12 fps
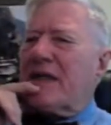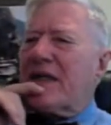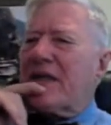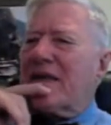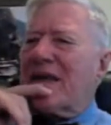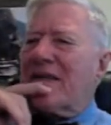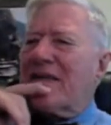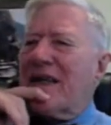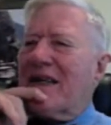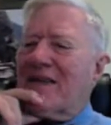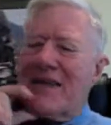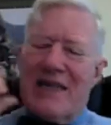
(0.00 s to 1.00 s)
I'd
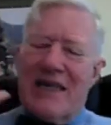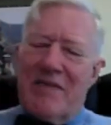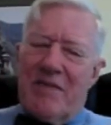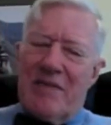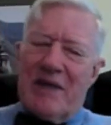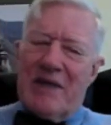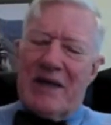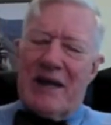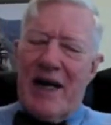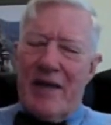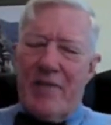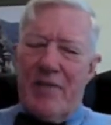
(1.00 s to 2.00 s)
have to say that the
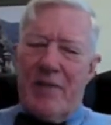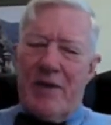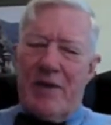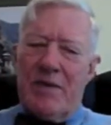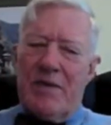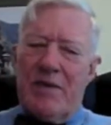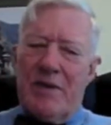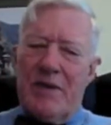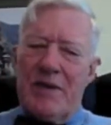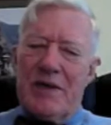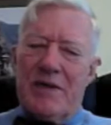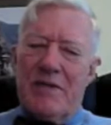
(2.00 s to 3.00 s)
gap
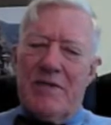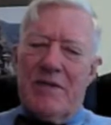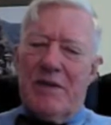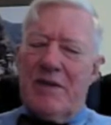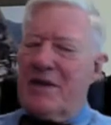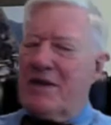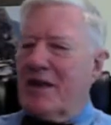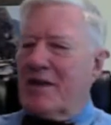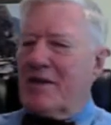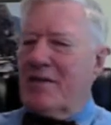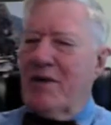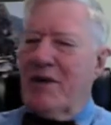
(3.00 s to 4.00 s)
was not
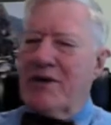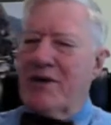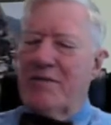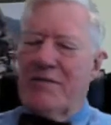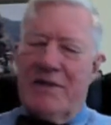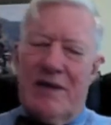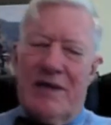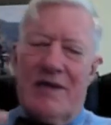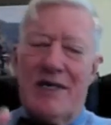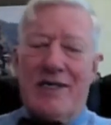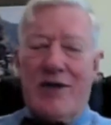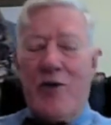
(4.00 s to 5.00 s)
so much in
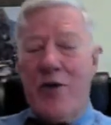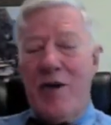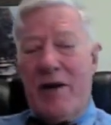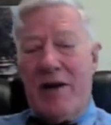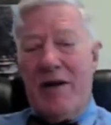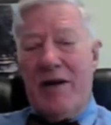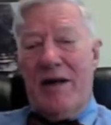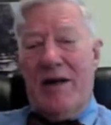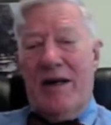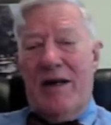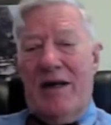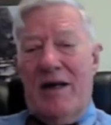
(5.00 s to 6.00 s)
disagreement.
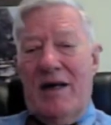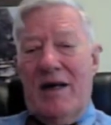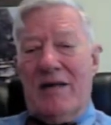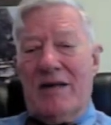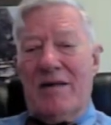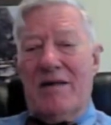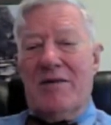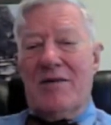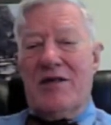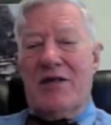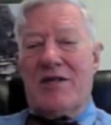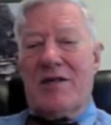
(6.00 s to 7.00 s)
It was
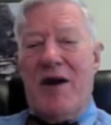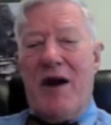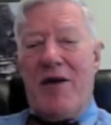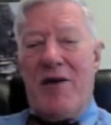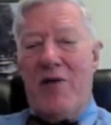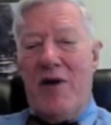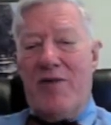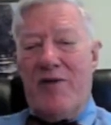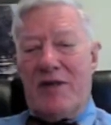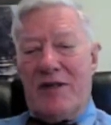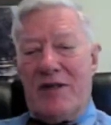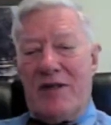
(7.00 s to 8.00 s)
just a matter of
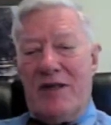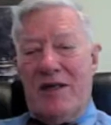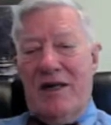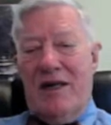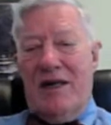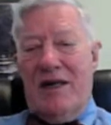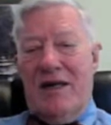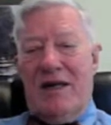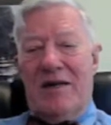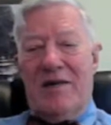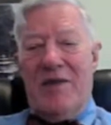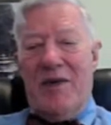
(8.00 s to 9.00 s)
emphasis.
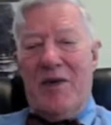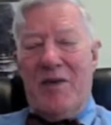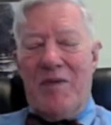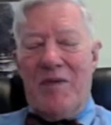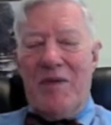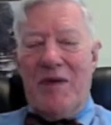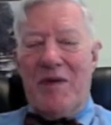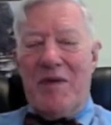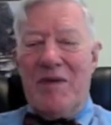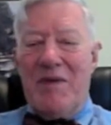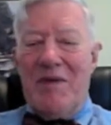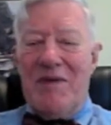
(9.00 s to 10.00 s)
There
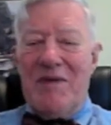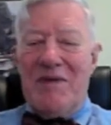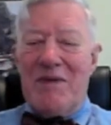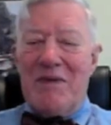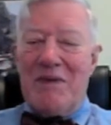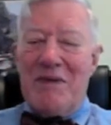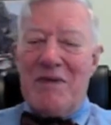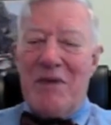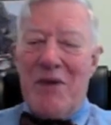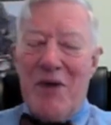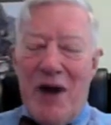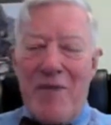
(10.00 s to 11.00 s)

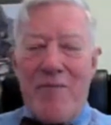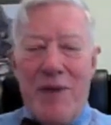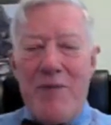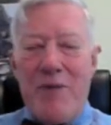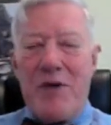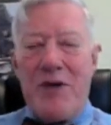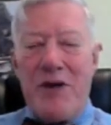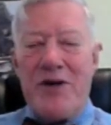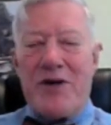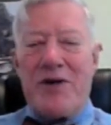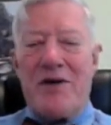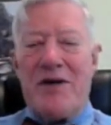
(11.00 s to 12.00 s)
were not people
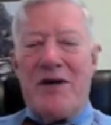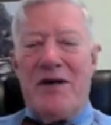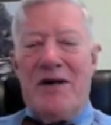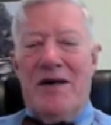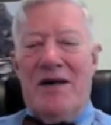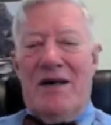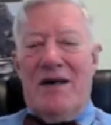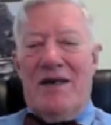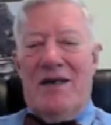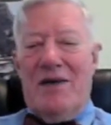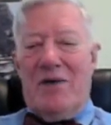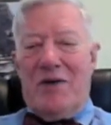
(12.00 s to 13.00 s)
here
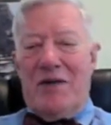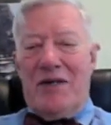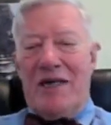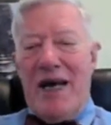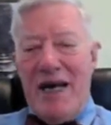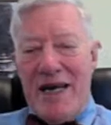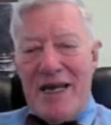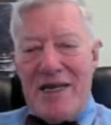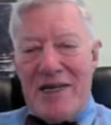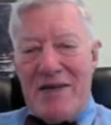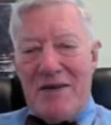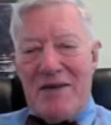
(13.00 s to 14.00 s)
that were
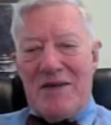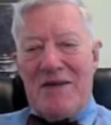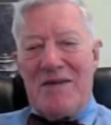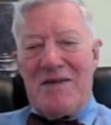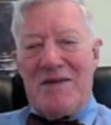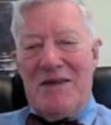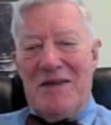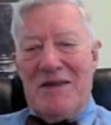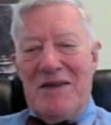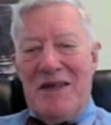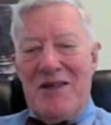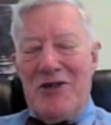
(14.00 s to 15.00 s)
engaged on
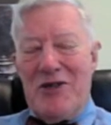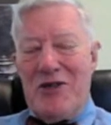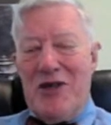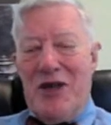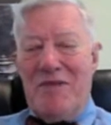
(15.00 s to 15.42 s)
issues that